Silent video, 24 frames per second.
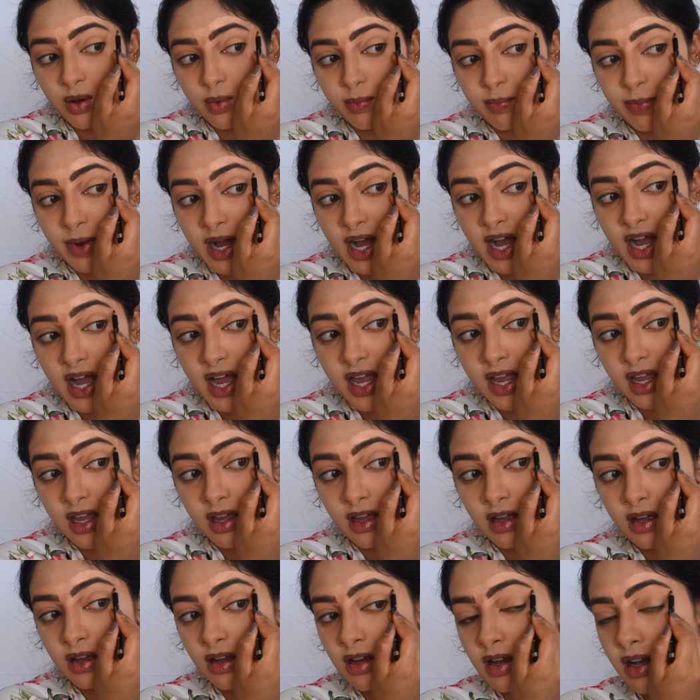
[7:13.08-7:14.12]
by
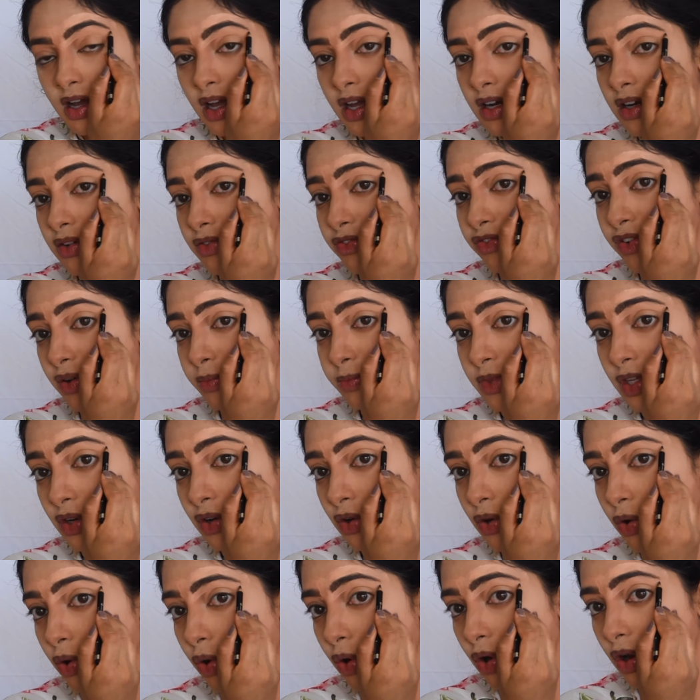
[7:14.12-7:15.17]
kind of from the
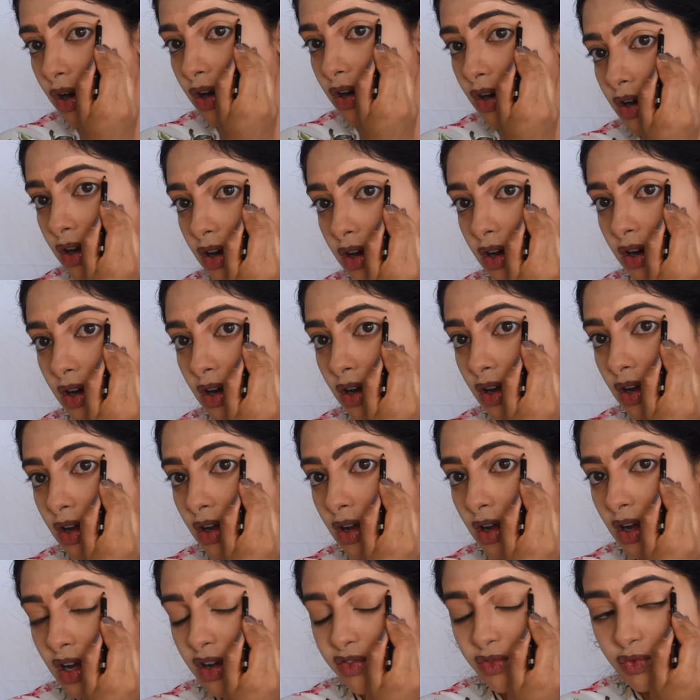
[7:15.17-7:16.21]
corner,
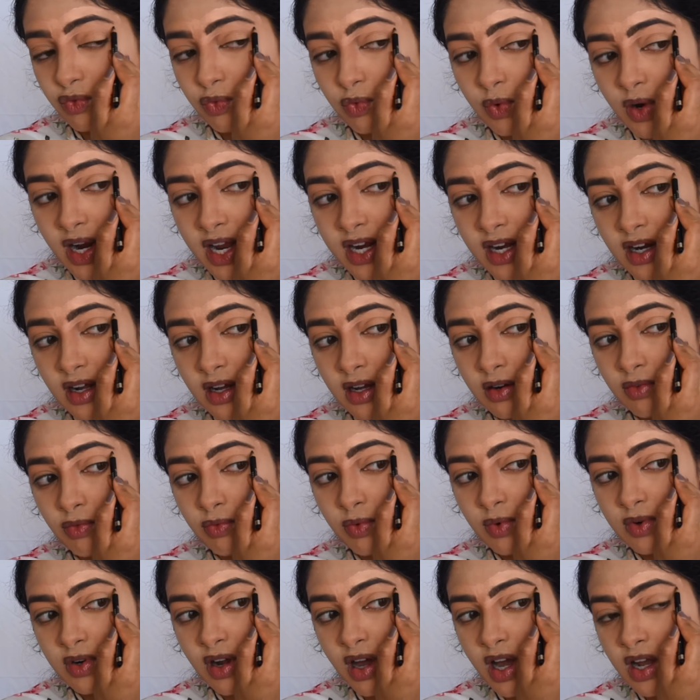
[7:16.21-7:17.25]
right,
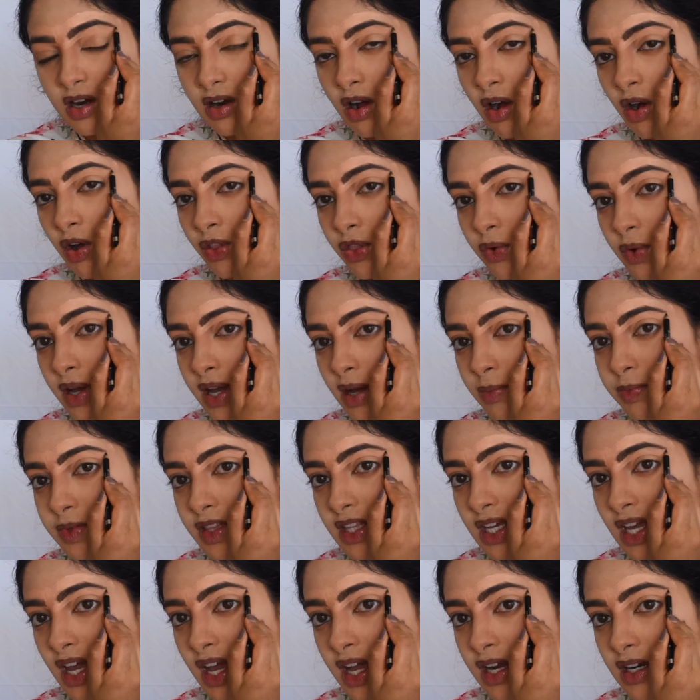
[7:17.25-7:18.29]
not all the way up at
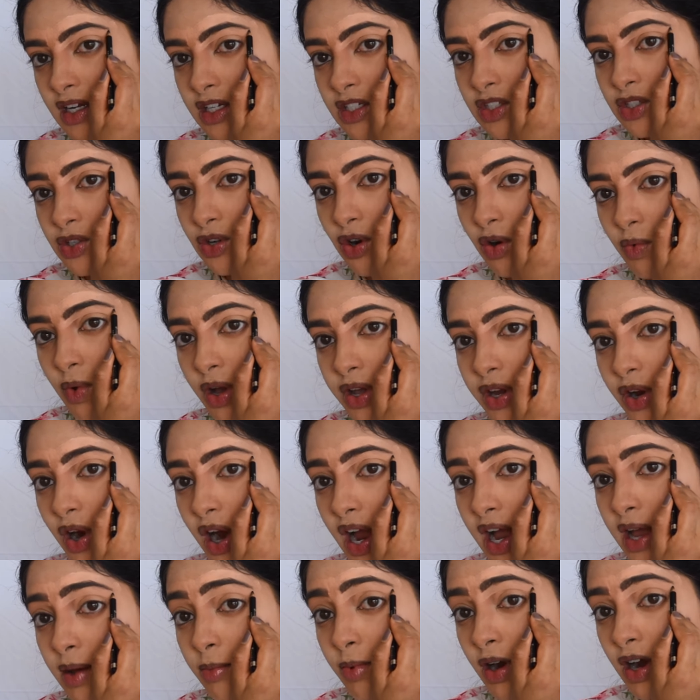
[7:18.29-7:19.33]
the end because you don't want your
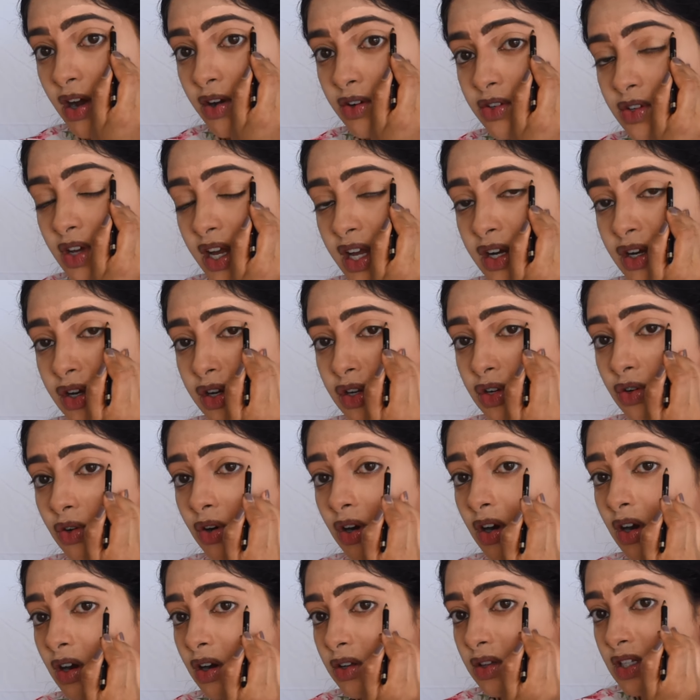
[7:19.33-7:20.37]
eyebrow and
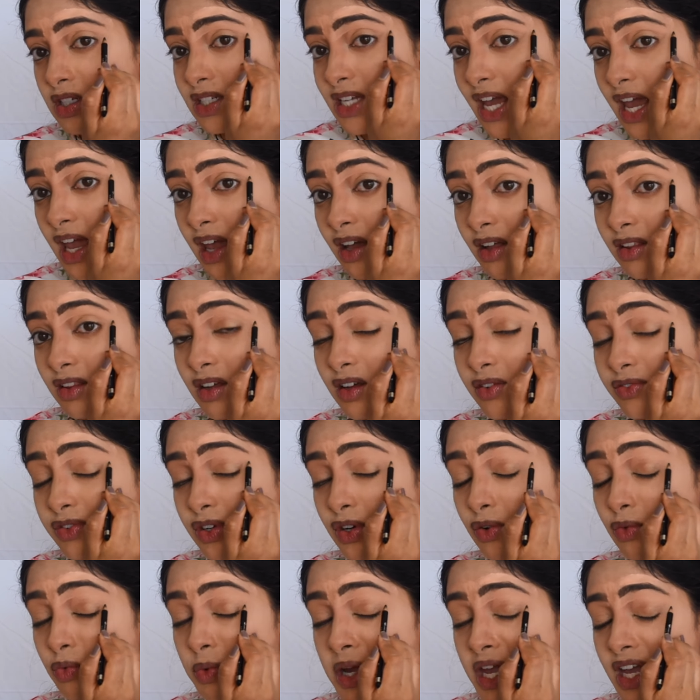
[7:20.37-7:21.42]
the tail of
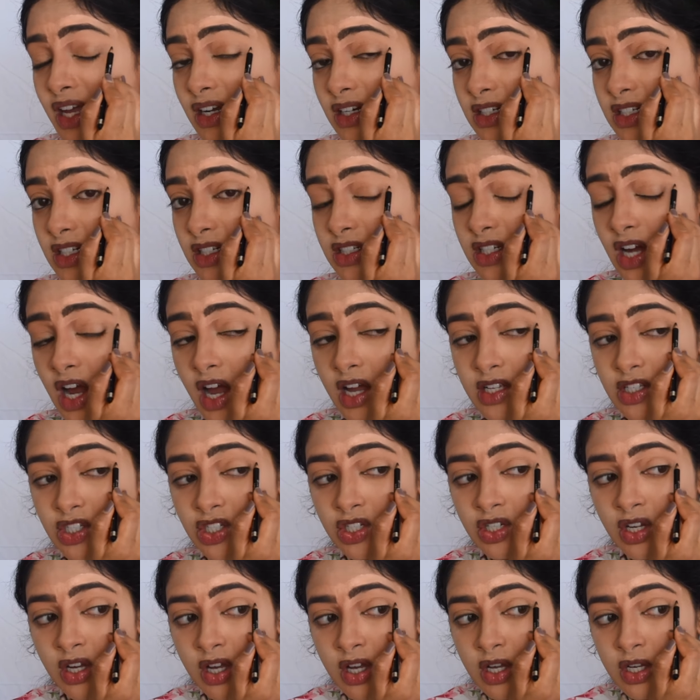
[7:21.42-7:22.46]
your wing to
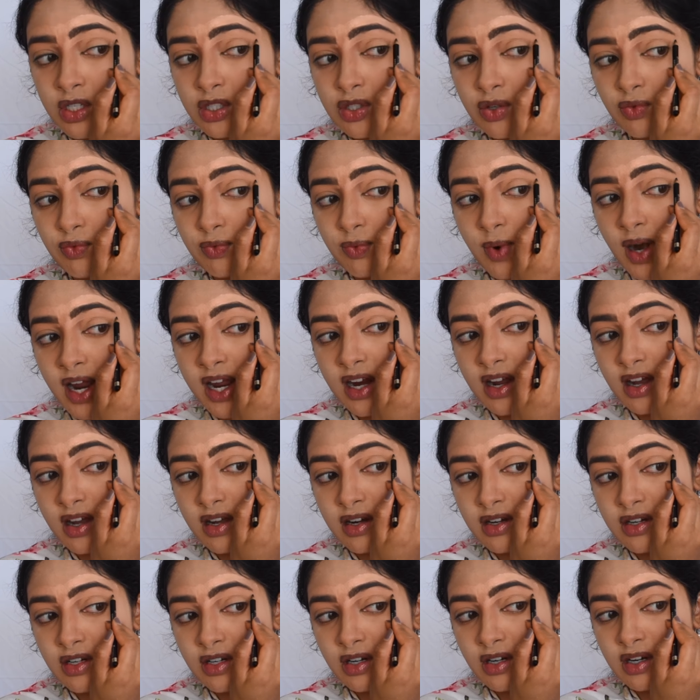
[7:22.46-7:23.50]
touch. So right
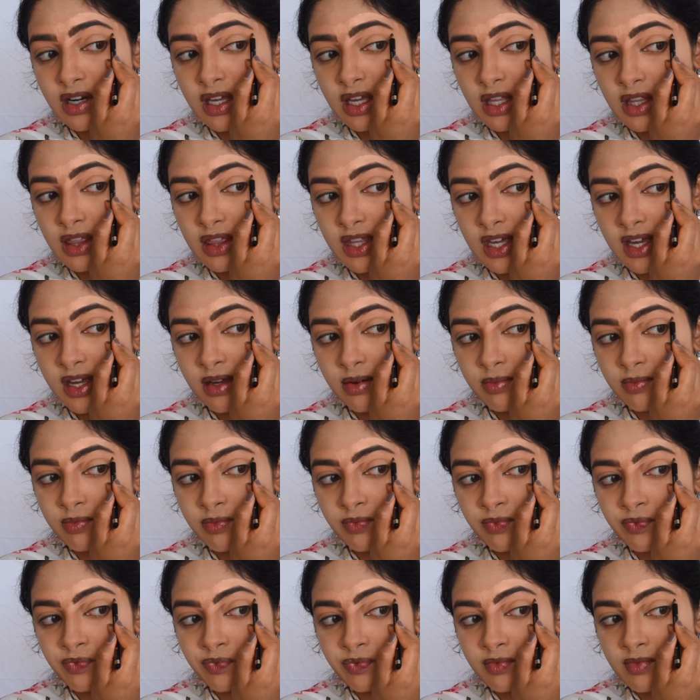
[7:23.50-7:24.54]
underneath it,
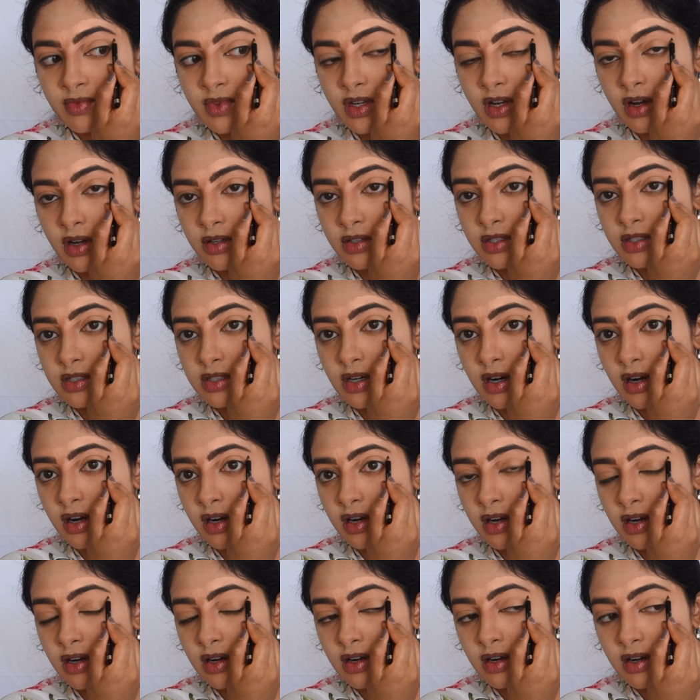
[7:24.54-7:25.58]
I'll
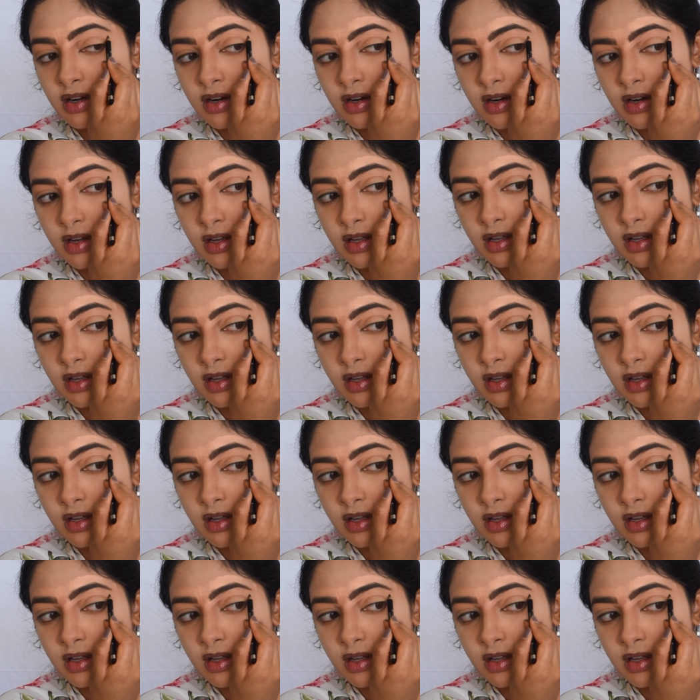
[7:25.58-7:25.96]
start